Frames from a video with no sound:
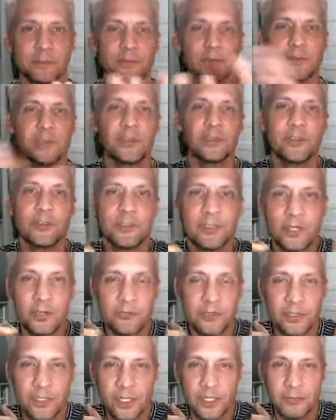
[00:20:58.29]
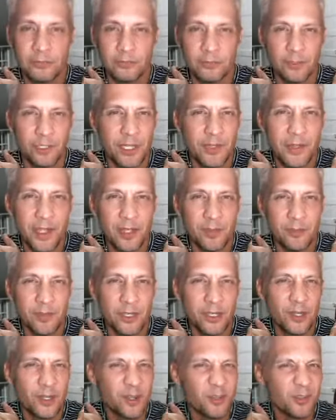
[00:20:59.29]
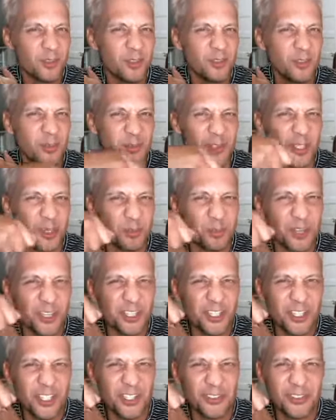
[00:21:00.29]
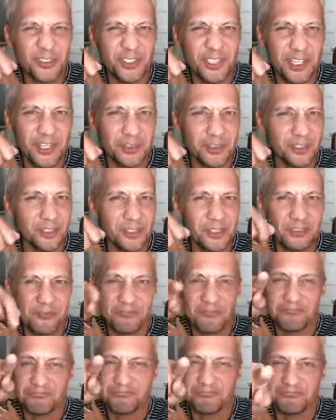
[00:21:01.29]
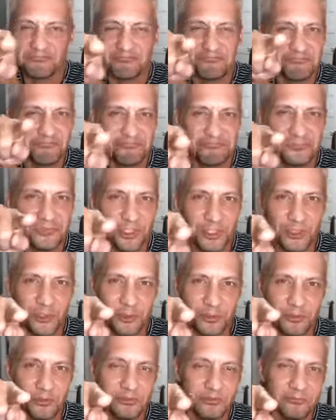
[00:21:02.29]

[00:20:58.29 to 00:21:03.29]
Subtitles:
Love yourself tonight. Look in that mirror where you're brushing those teeth and go, dude,